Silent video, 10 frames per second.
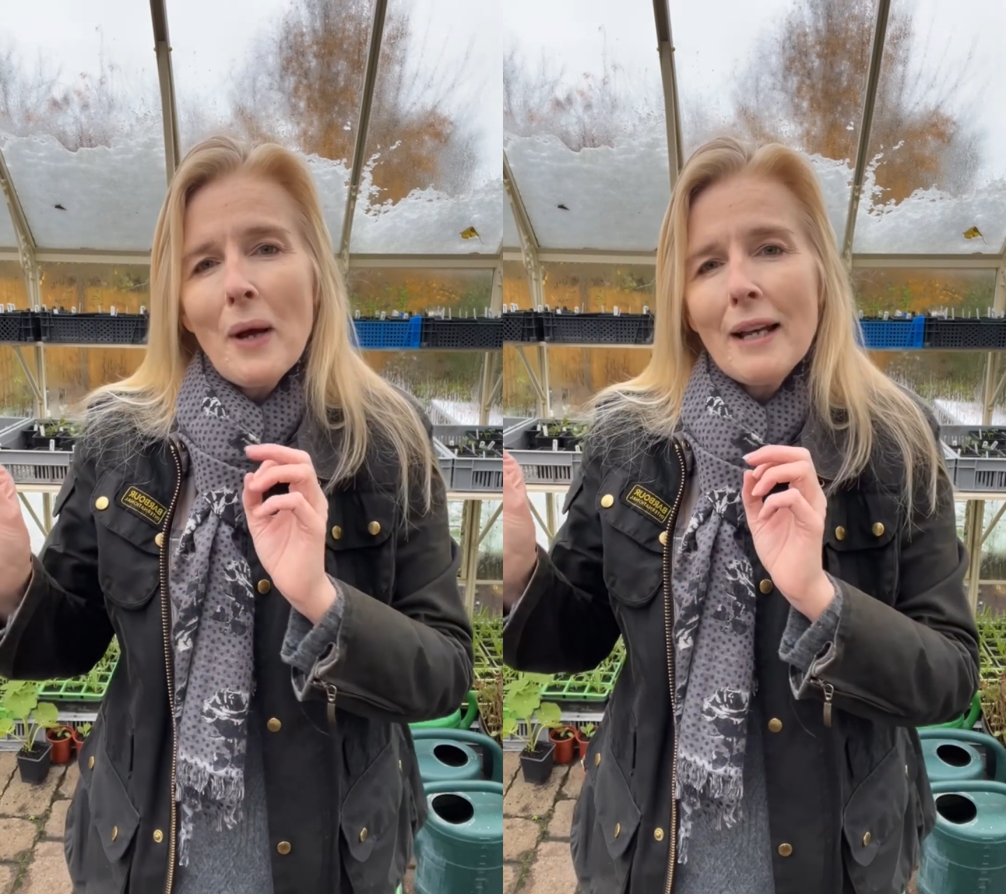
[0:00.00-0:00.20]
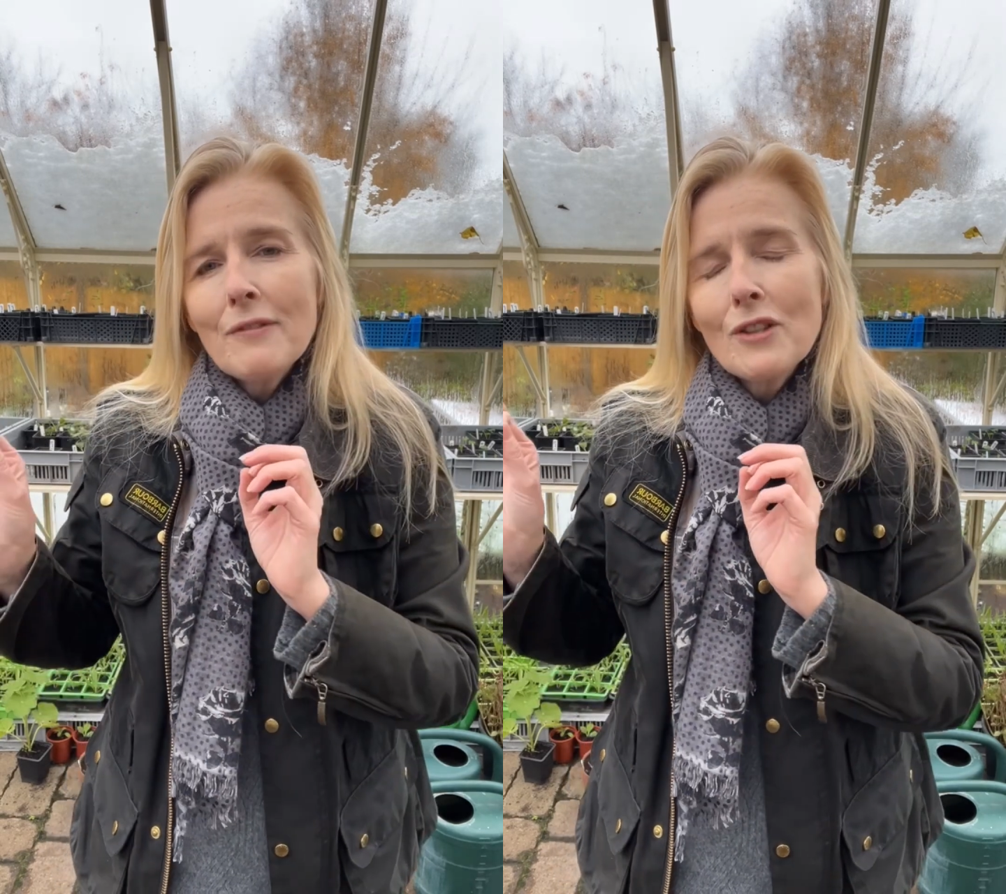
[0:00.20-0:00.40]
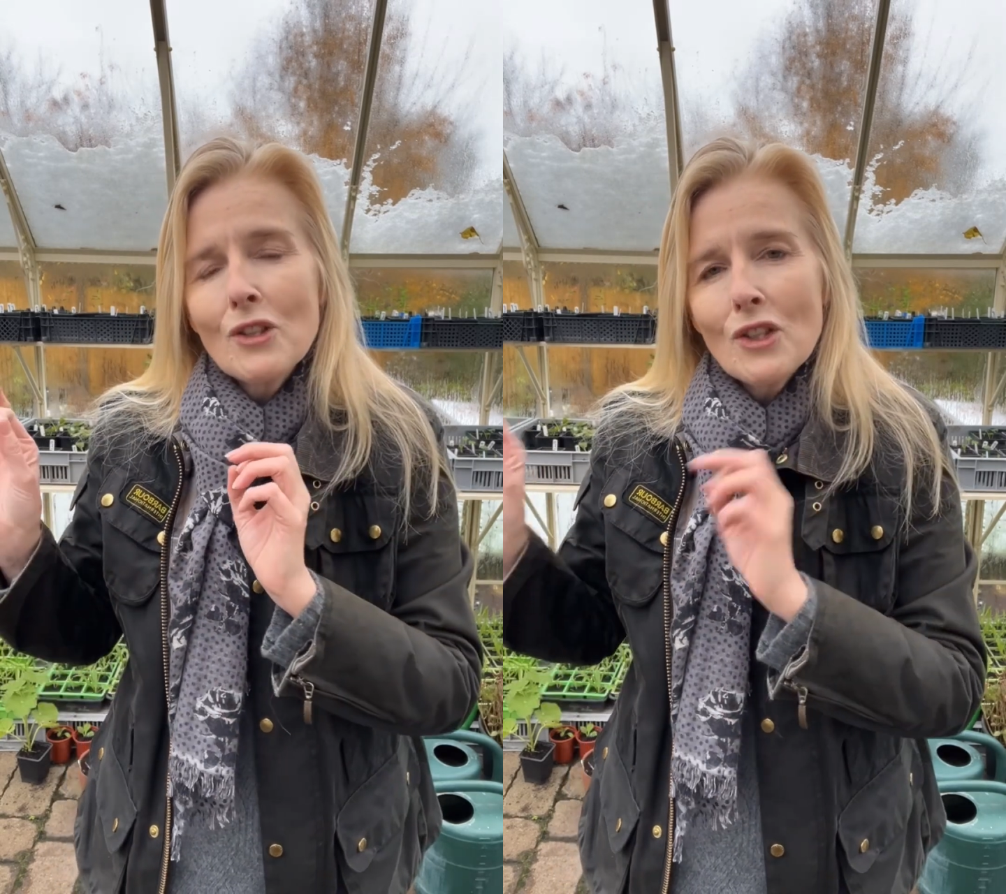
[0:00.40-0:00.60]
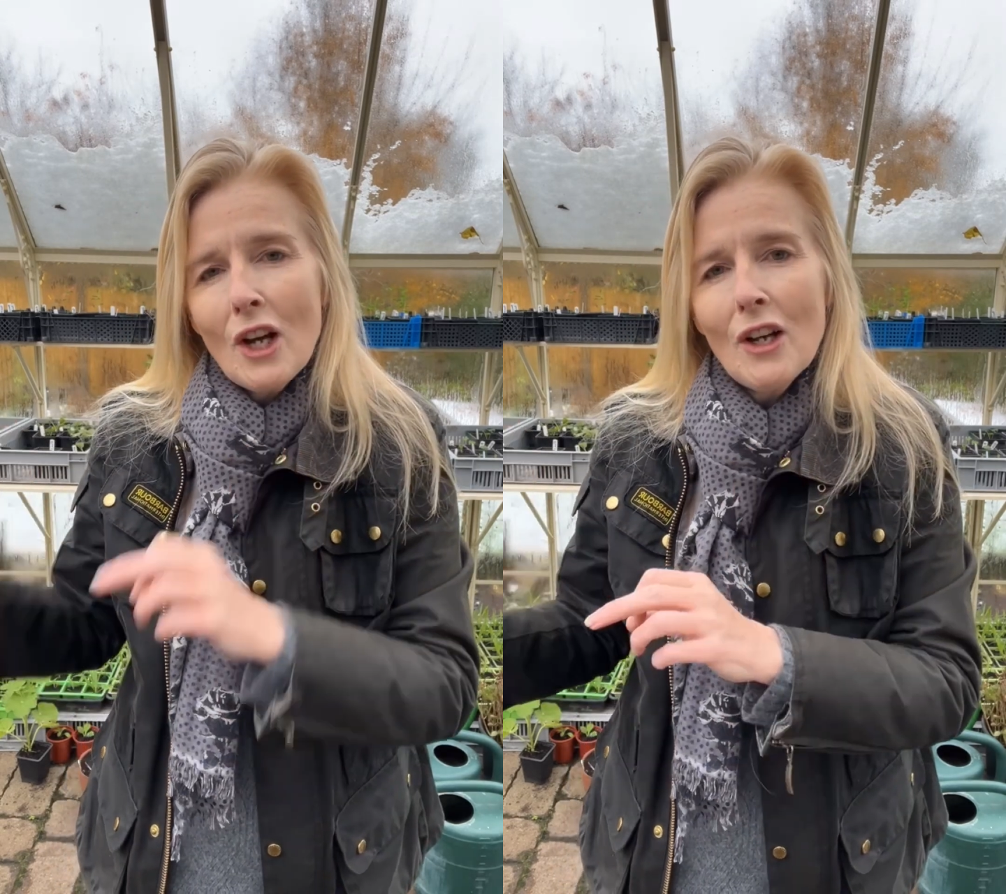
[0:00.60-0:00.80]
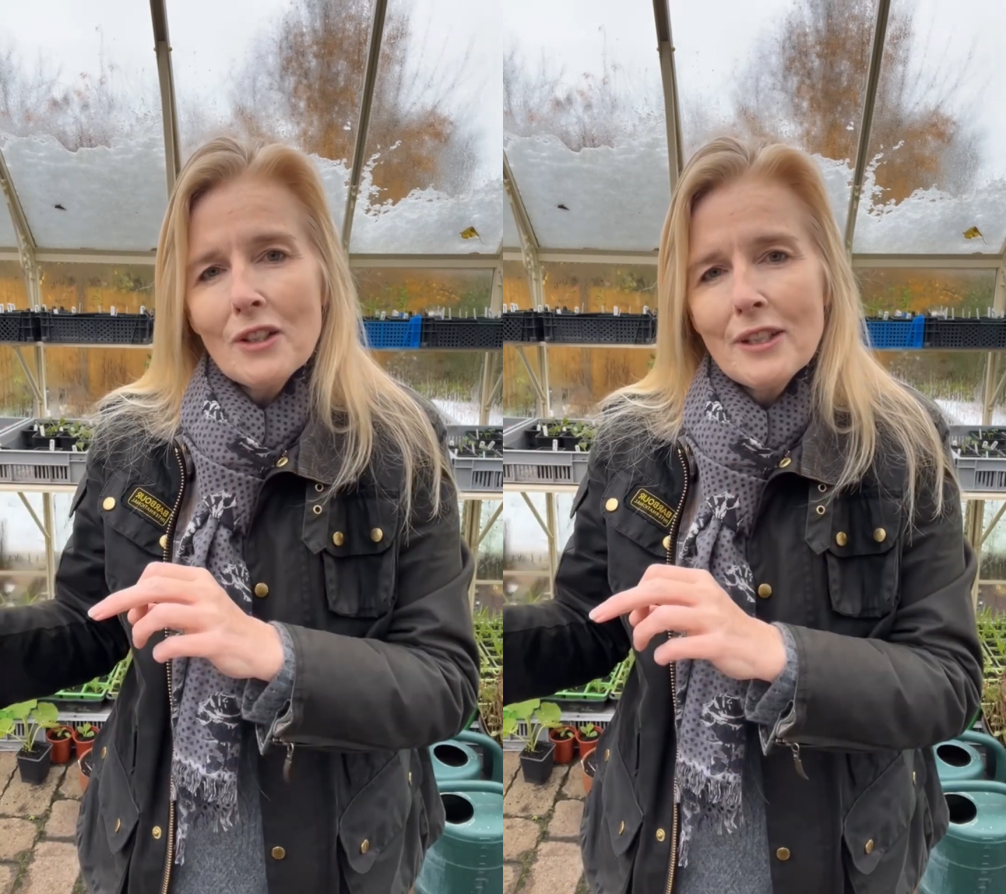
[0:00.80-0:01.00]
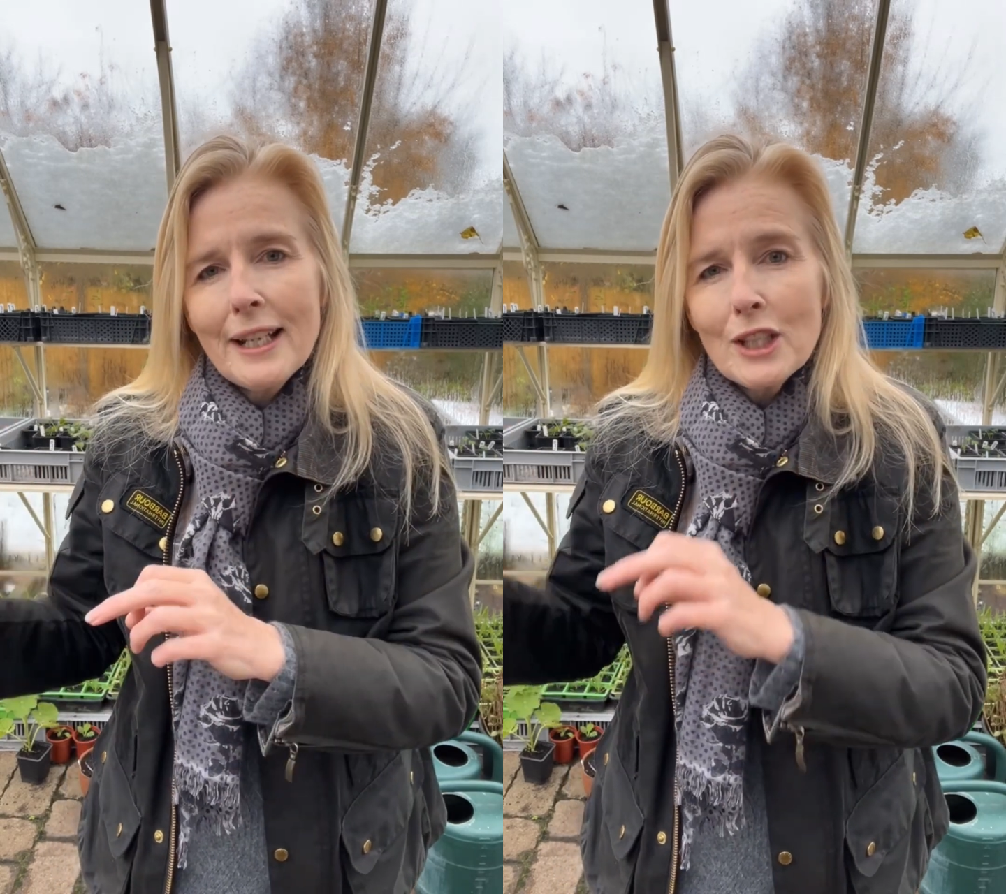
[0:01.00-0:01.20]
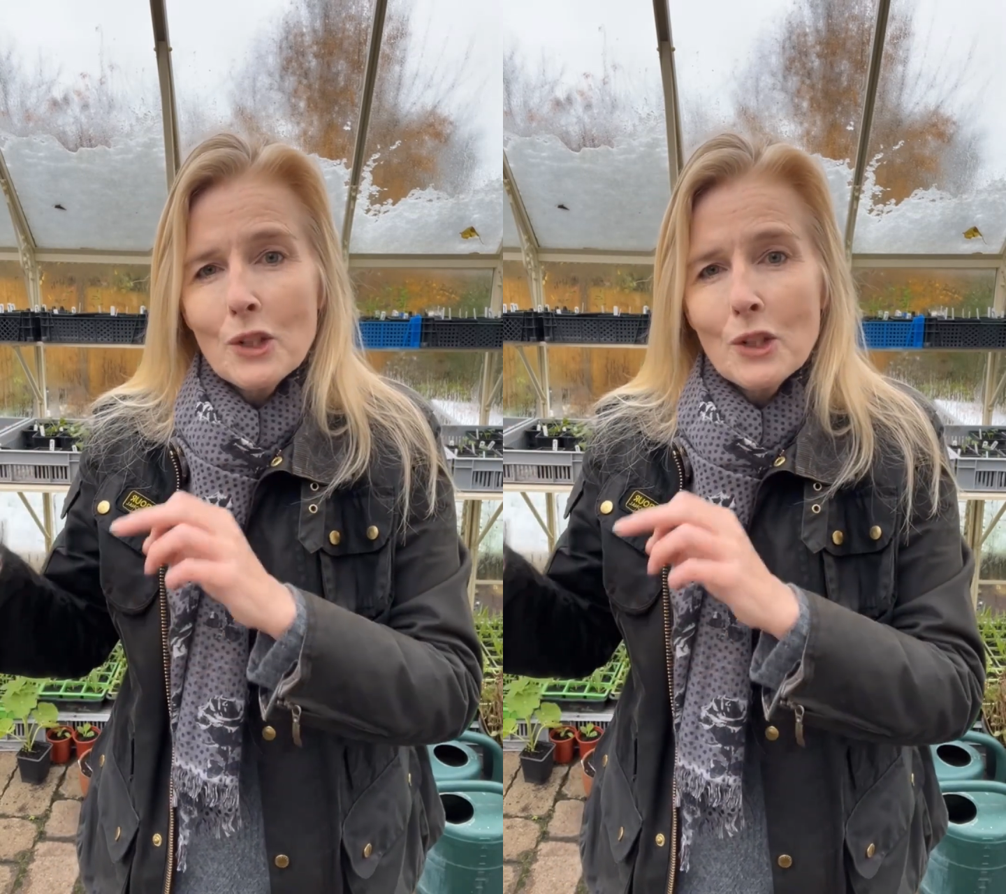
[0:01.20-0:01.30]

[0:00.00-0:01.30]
have started